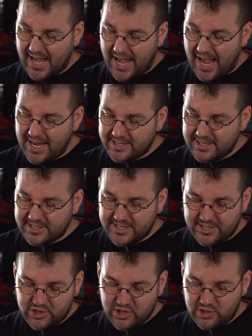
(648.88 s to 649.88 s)
Adding
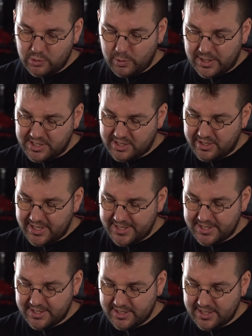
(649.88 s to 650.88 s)
tension to one
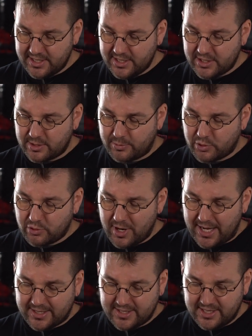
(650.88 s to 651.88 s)
side,
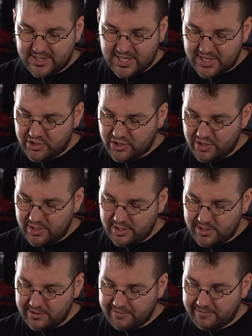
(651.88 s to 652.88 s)
subtracting tension
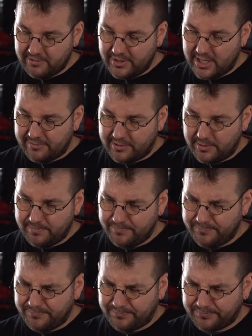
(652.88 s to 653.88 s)
from another.
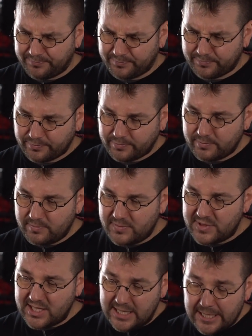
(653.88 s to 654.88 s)

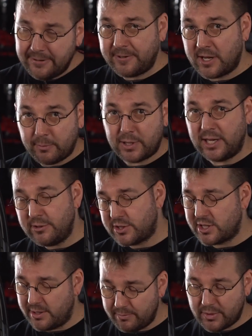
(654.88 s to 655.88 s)
If you come
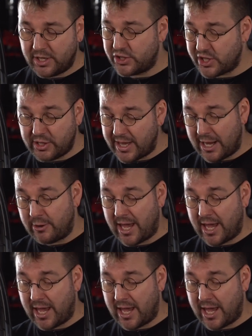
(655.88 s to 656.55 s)
closer, I'll show you that on